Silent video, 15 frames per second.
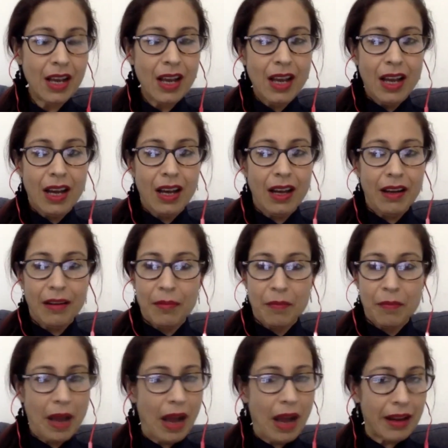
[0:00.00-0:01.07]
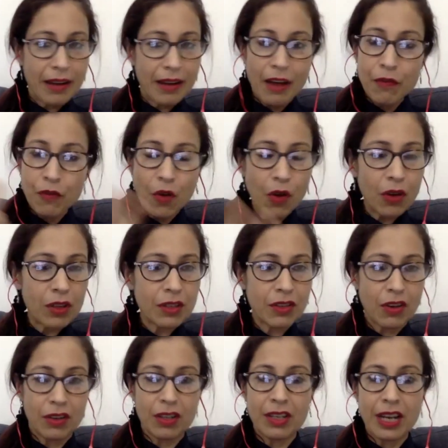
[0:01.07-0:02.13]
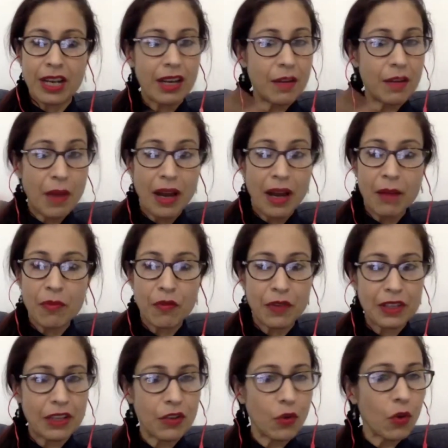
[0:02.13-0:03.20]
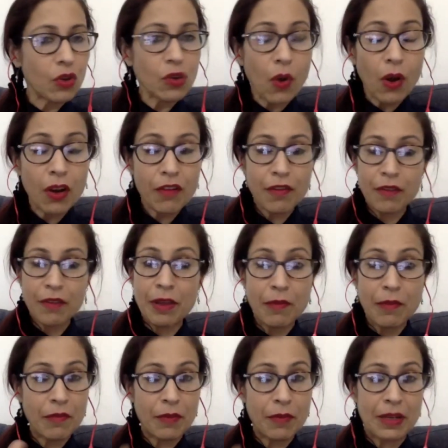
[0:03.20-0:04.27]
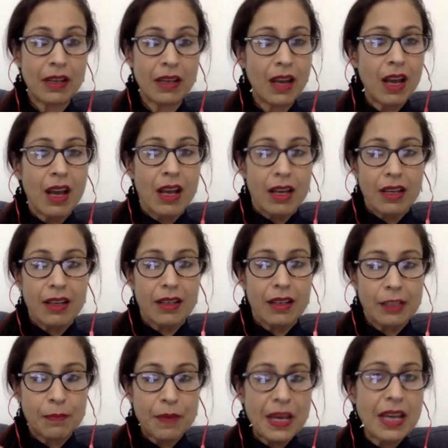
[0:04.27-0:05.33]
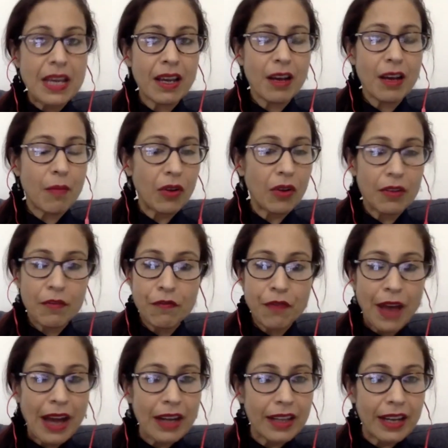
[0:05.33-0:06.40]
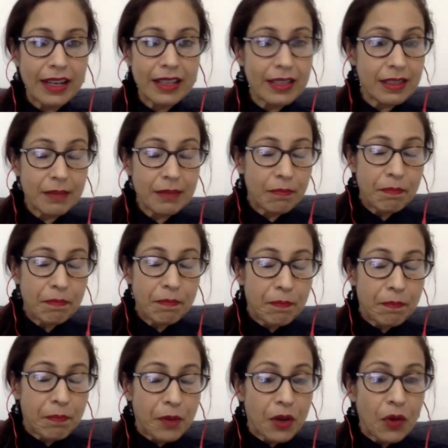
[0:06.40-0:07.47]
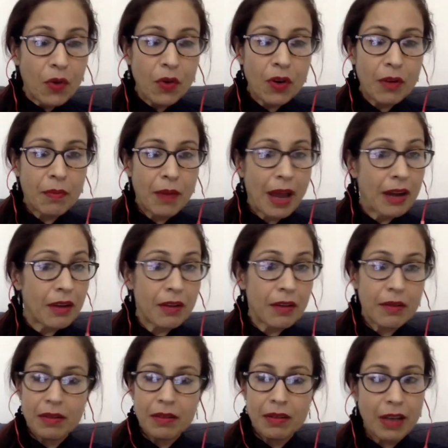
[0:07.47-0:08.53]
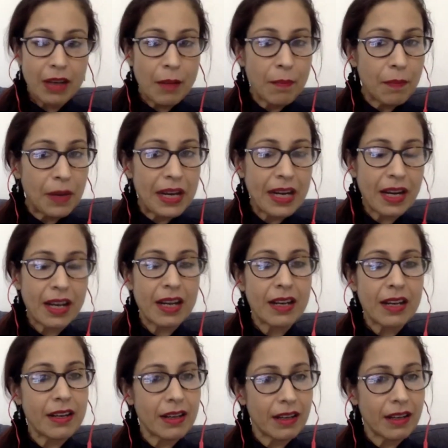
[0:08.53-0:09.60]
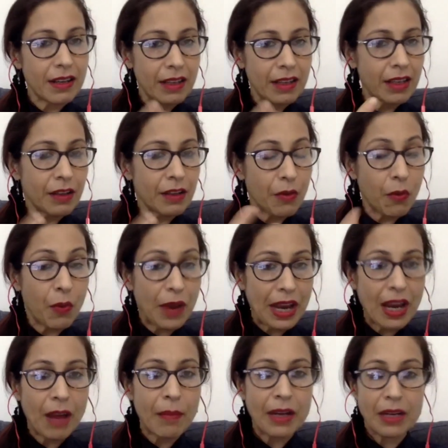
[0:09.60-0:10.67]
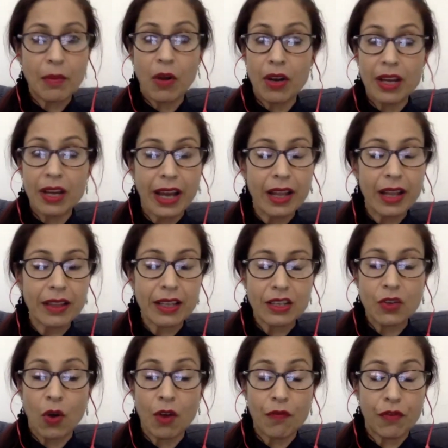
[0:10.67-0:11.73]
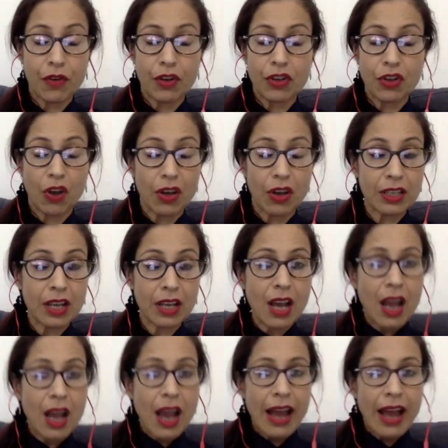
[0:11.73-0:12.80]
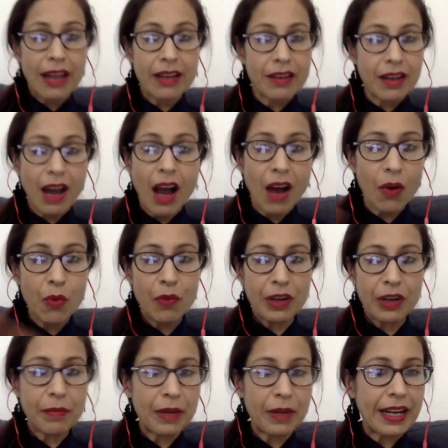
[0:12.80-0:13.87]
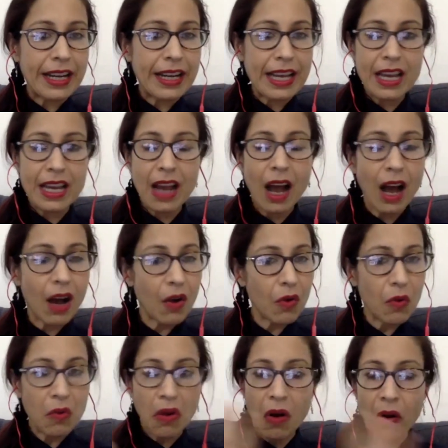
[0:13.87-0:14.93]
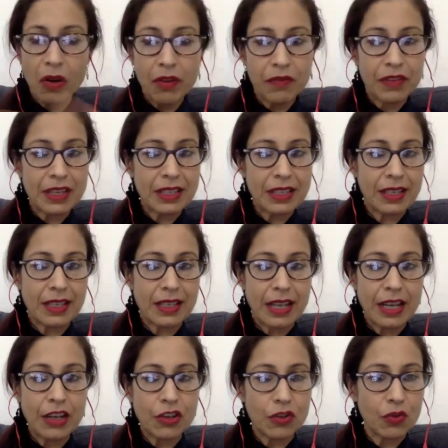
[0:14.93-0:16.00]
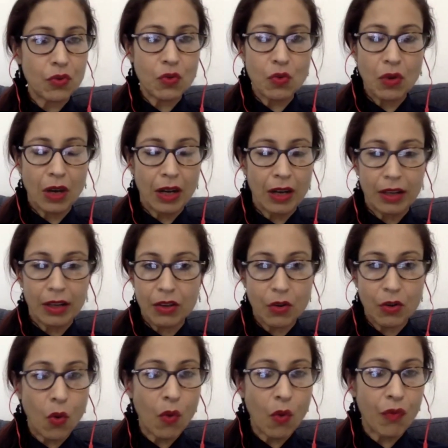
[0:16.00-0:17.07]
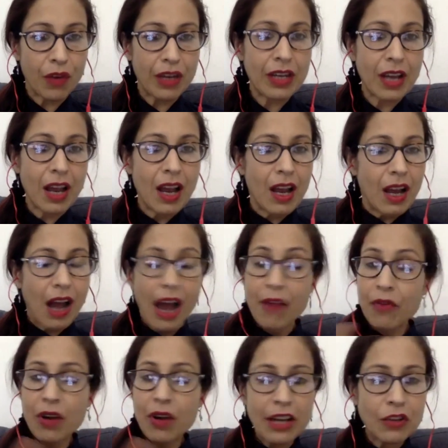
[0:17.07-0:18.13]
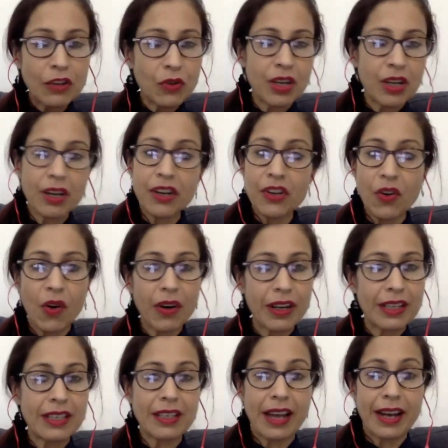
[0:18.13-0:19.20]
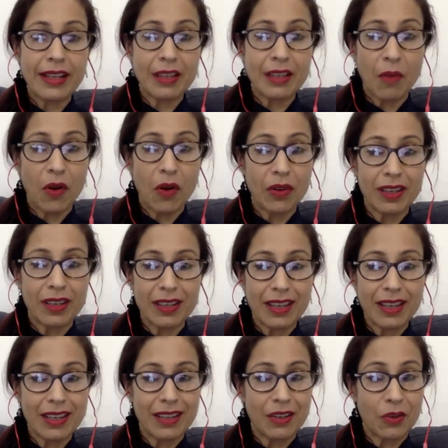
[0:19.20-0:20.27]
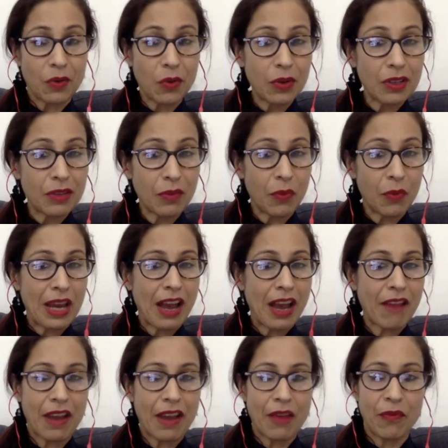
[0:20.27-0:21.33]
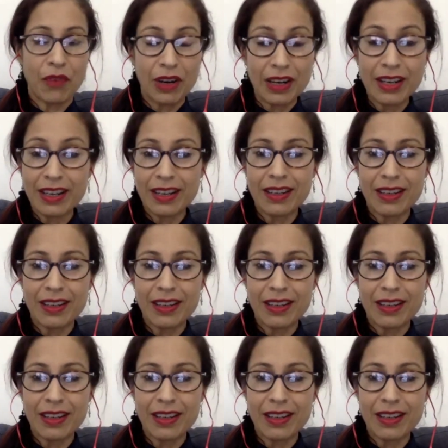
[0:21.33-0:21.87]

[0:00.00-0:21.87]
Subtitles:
of course, Dr. Ted Neiman, Professor Noakes, all of them have been speaking about the fact that it's pure and completely the way our metabolic health has gone for a toss, and how vitamin D, how all of this is linked to COVID. I would like to hear your insights about this, that could we have averted,